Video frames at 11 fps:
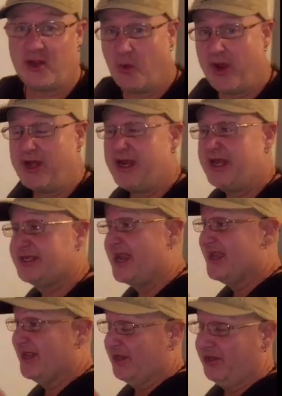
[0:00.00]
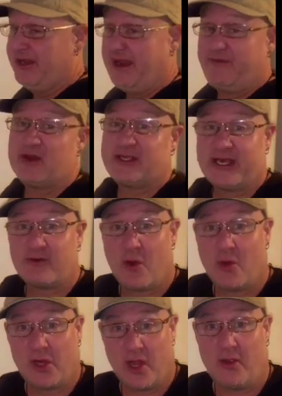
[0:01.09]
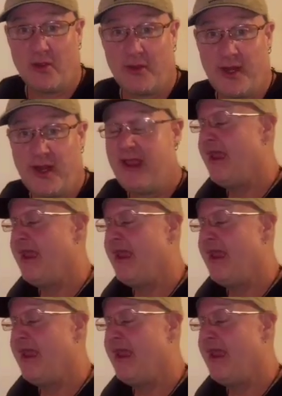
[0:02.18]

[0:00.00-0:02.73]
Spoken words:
in the wind is leave your zero alone